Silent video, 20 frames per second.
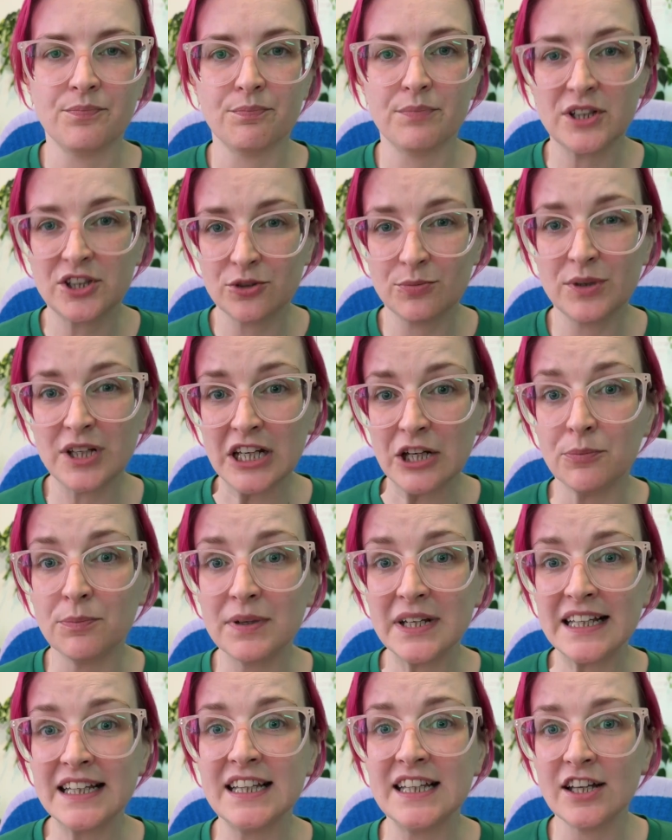But to be
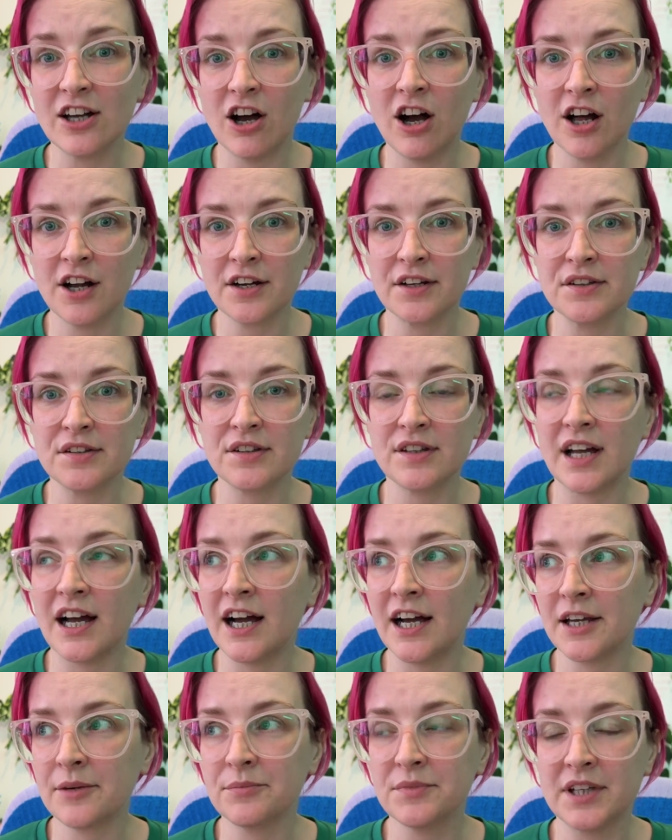completely honest,
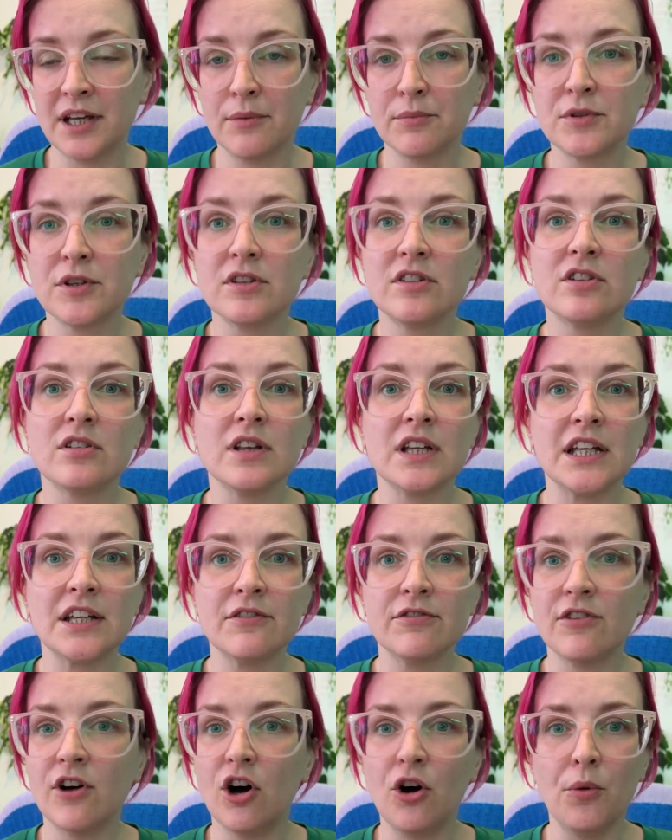I am tempted to
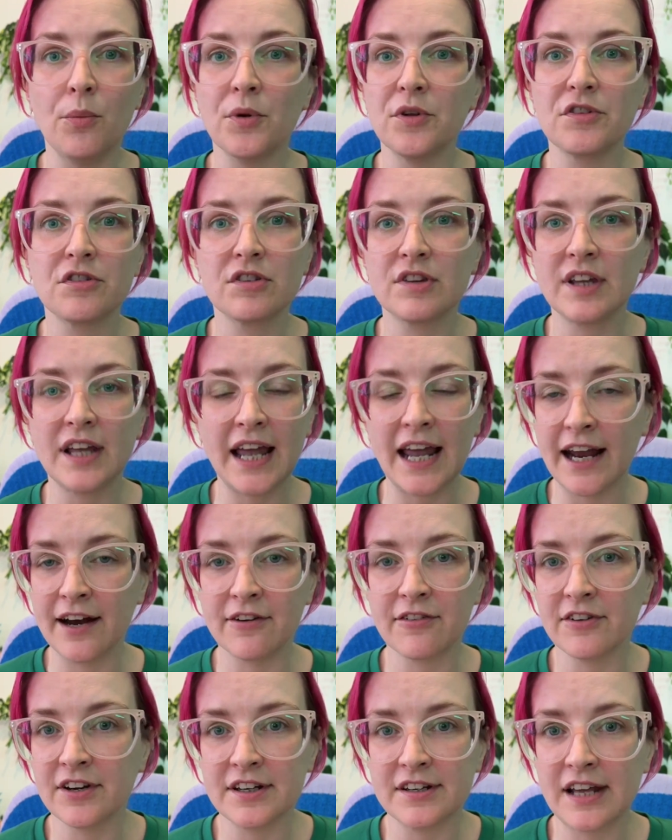leave almost
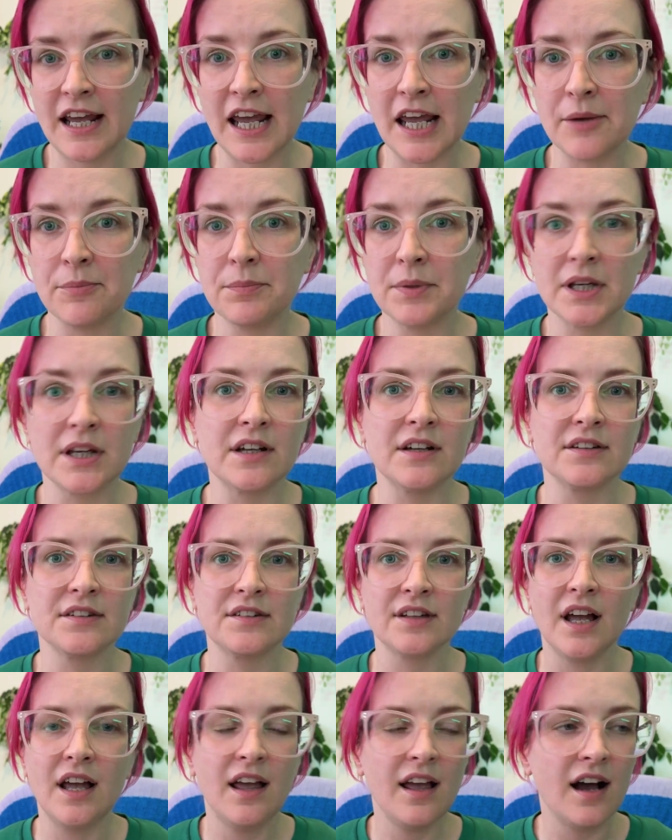every day
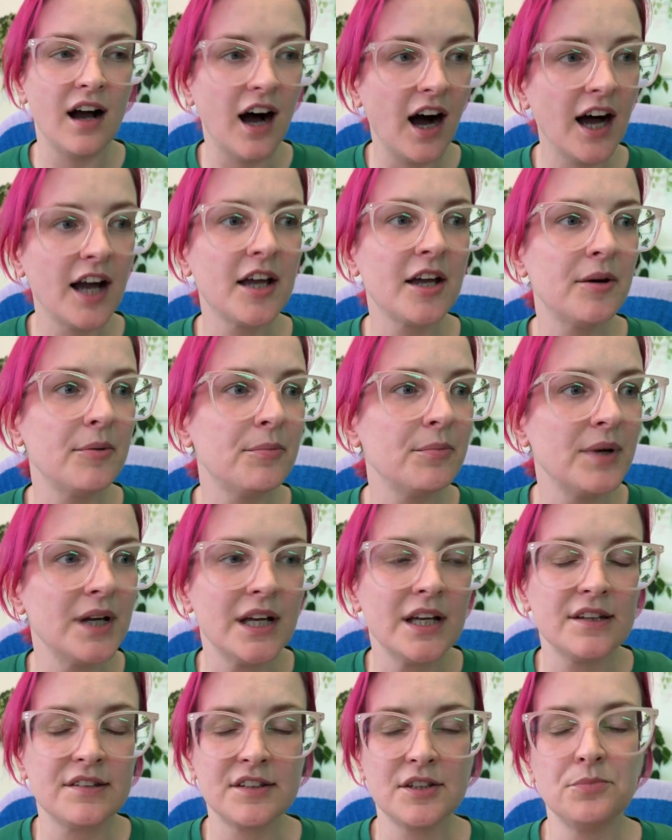because I am
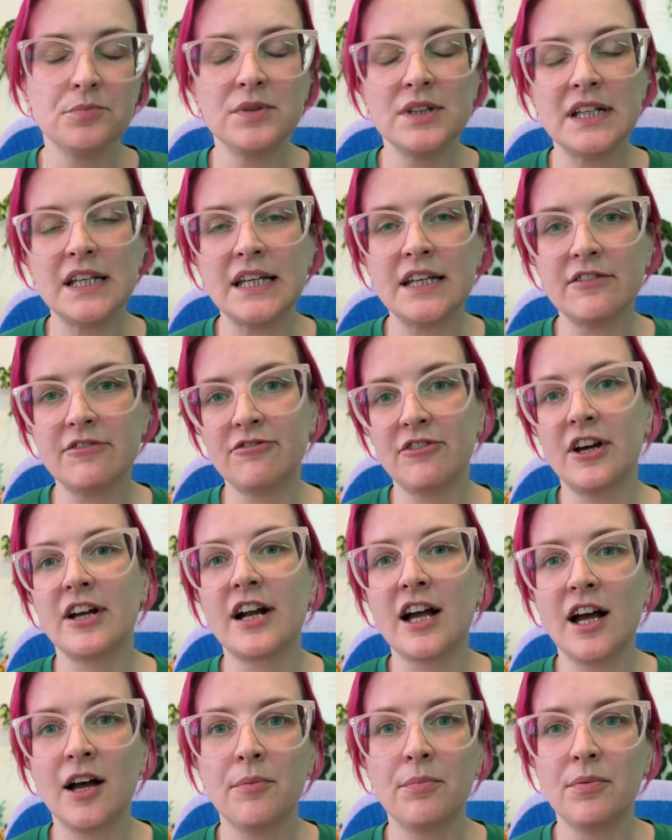simply fed
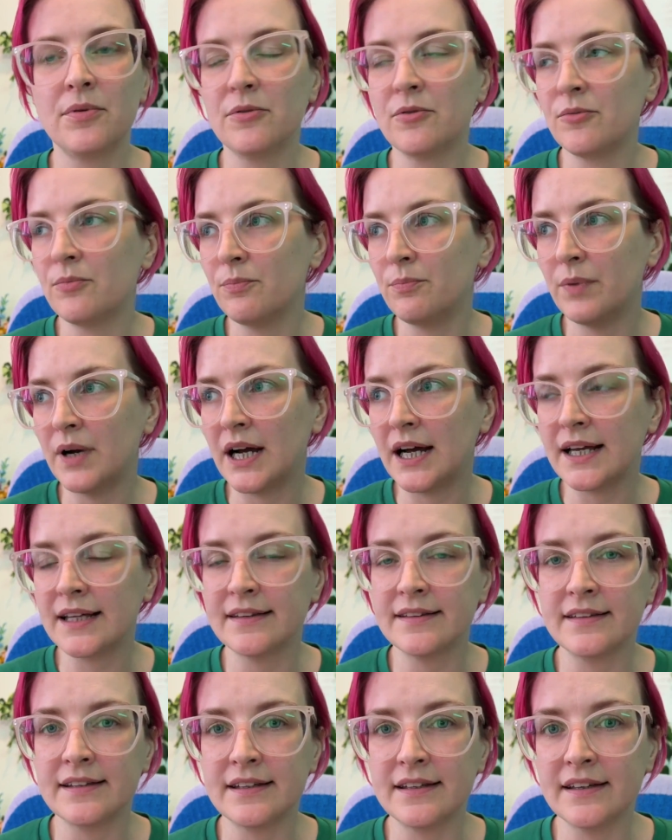up by
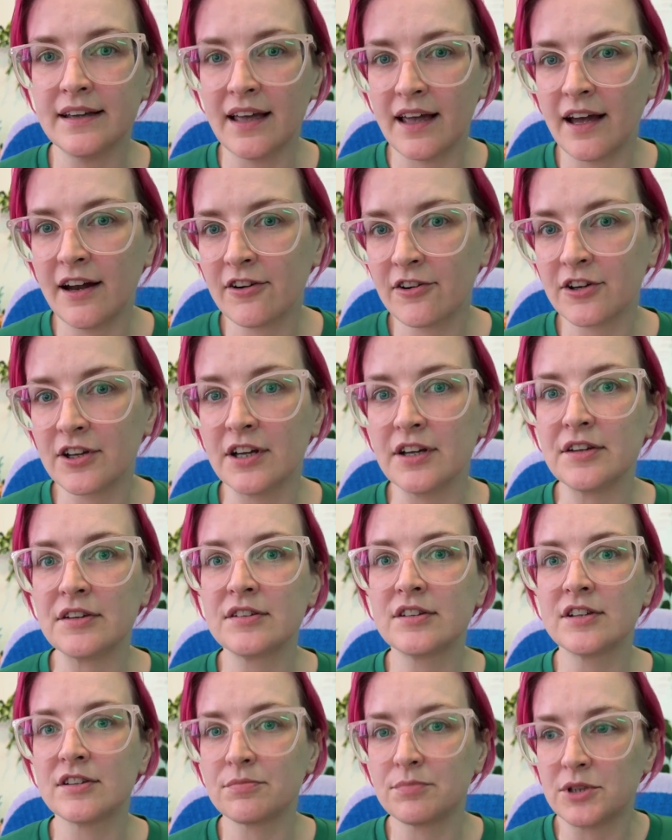the
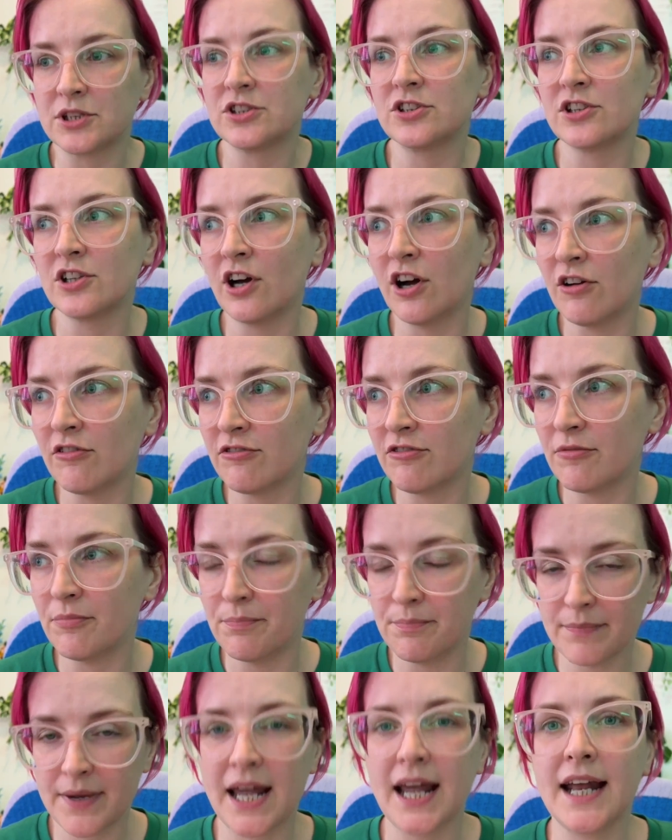arrogance, especially of
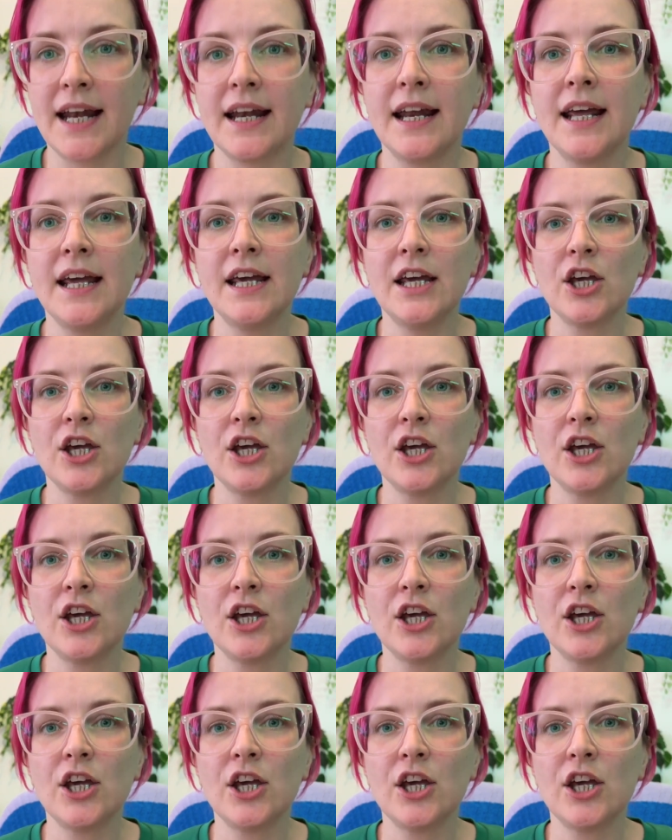men